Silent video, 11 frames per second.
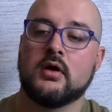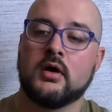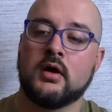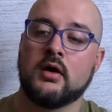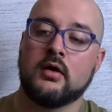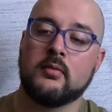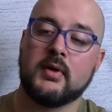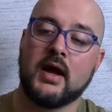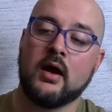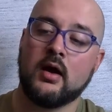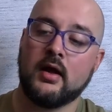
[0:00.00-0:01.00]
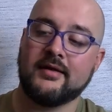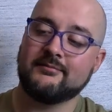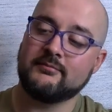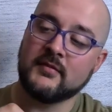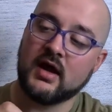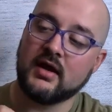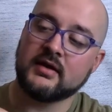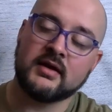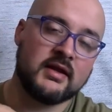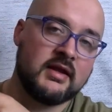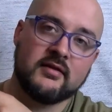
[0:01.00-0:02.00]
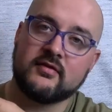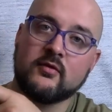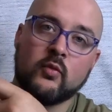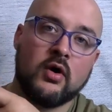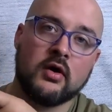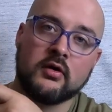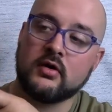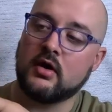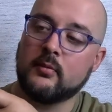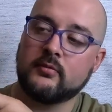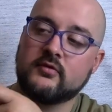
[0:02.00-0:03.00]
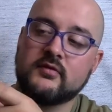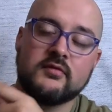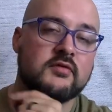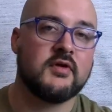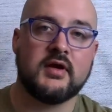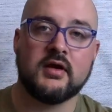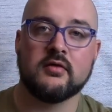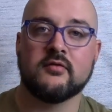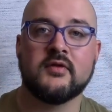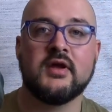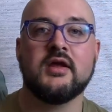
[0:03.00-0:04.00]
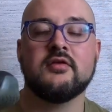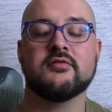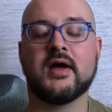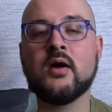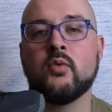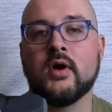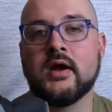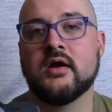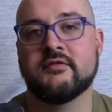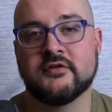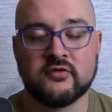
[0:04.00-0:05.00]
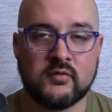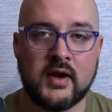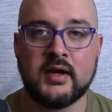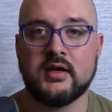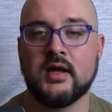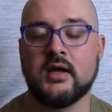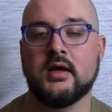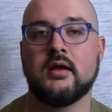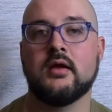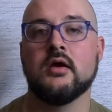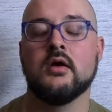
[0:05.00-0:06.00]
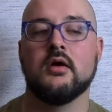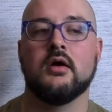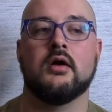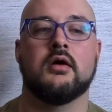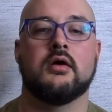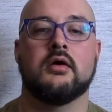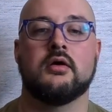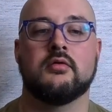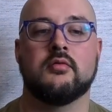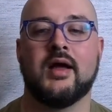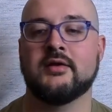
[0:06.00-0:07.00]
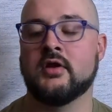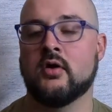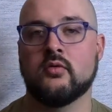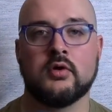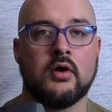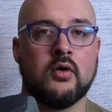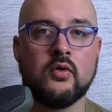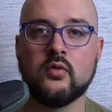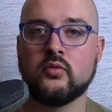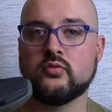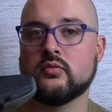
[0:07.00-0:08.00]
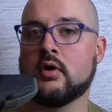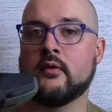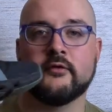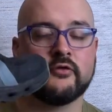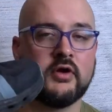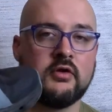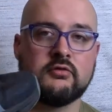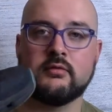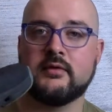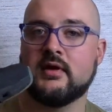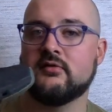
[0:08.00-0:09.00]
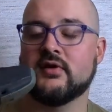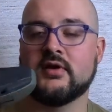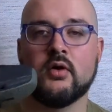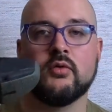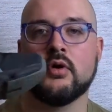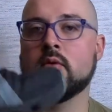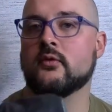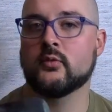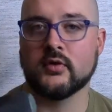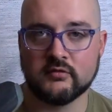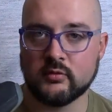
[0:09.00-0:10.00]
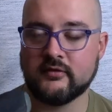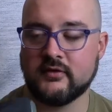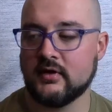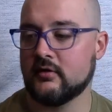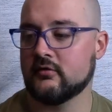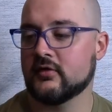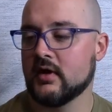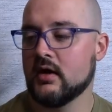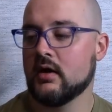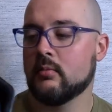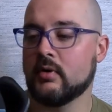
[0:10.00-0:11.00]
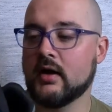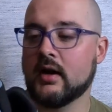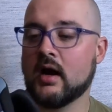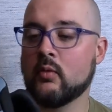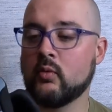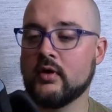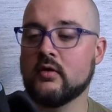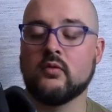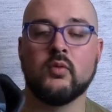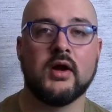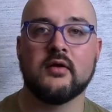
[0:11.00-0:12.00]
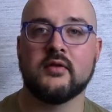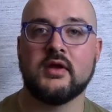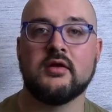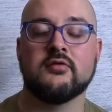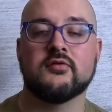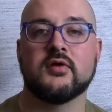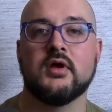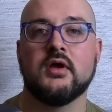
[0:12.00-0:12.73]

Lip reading: I'm not going to get the water up to here. These I wear if it's a rainy day. I don't go on the trails with these. I don't go in the river with these. But I will wear these